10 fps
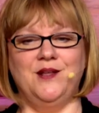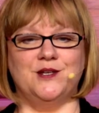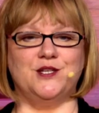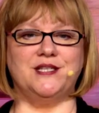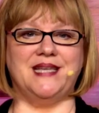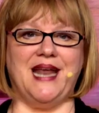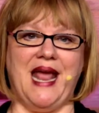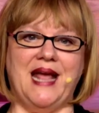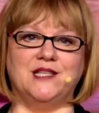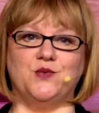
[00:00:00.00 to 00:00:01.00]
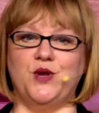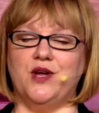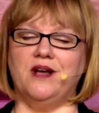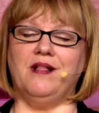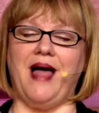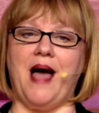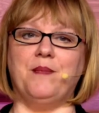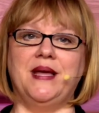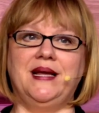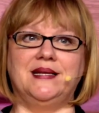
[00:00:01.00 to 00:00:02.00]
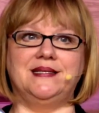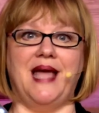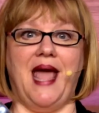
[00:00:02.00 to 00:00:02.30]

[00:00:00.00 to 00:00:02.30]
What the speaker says: There's a little set of hands where you can clap and say,